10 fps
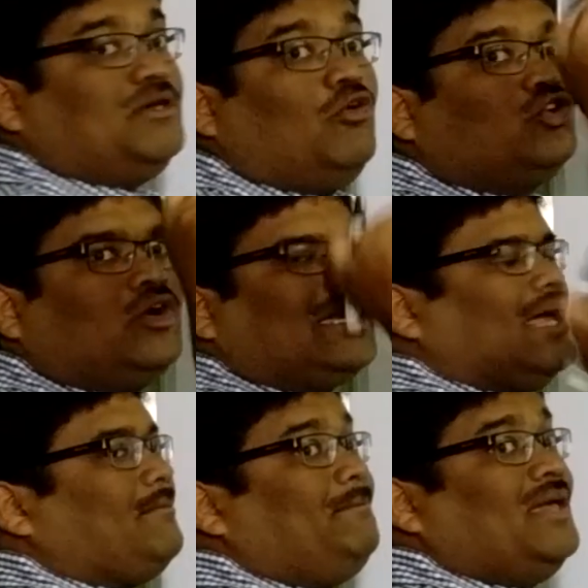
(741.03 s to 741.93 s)
PO2
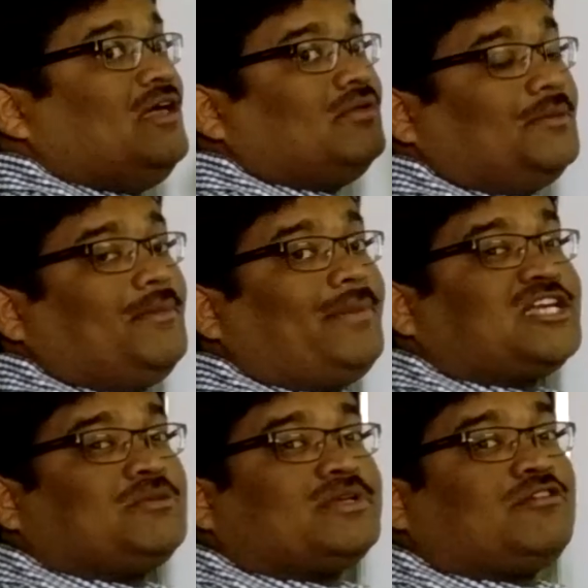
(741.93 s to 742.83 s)
that means
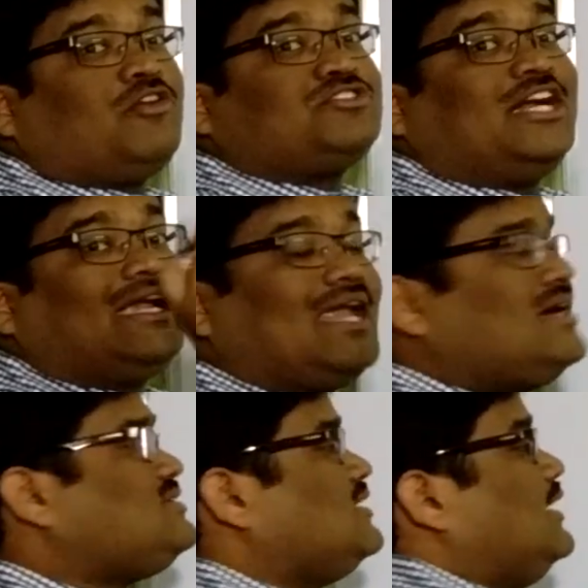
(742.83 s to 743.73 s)
partial pressure of oxygen at
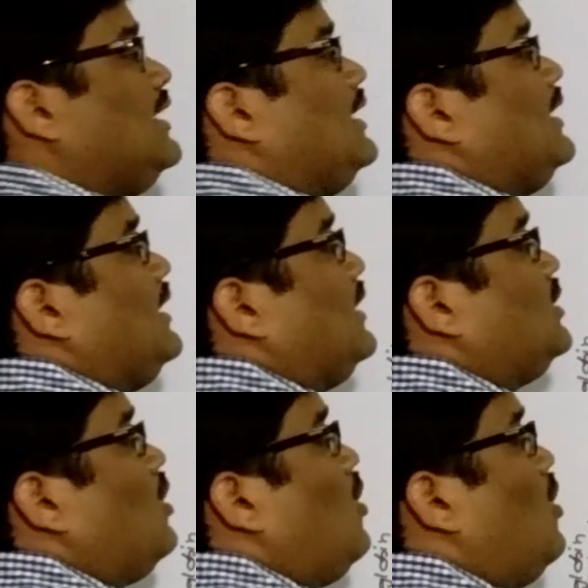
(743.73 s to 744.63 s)
lungs,
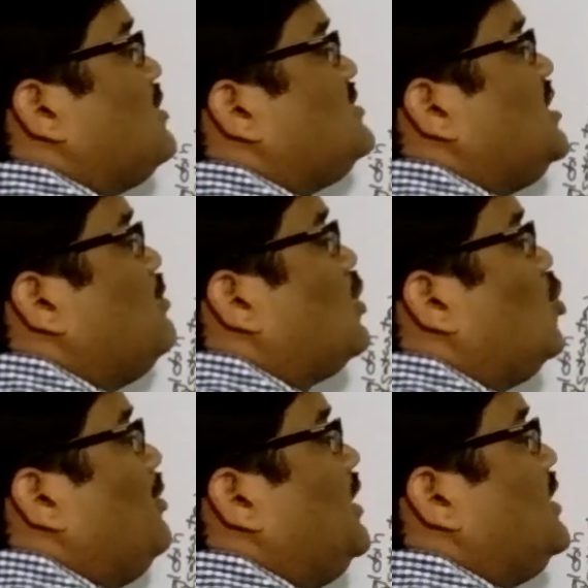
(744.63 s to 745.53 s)
the
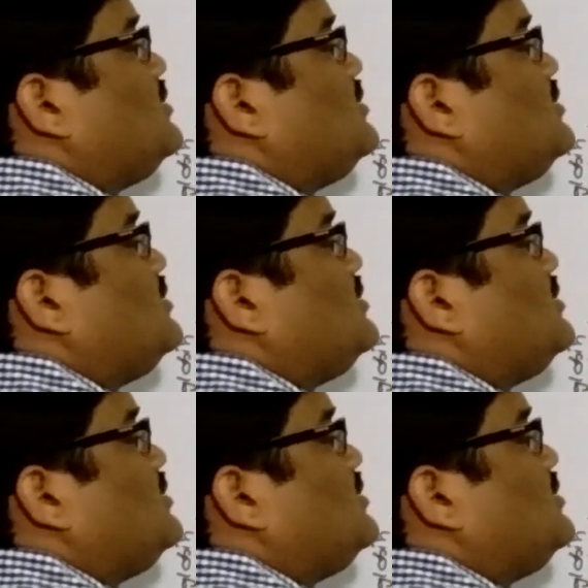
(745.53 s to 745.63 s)
oxyhemoglobin